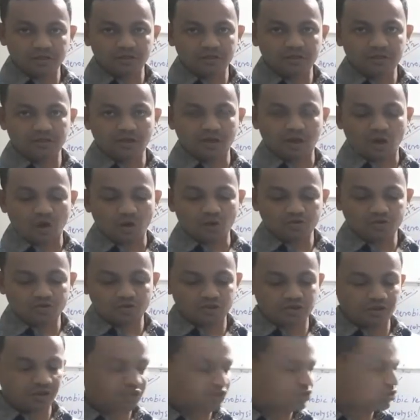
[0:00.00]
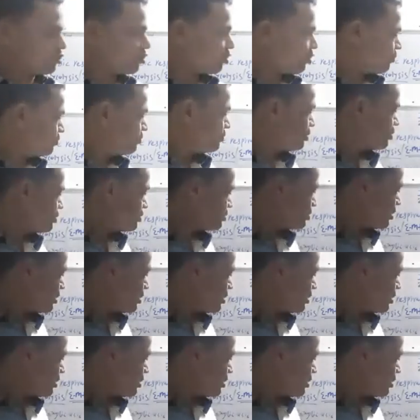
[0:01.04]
the oxidation of this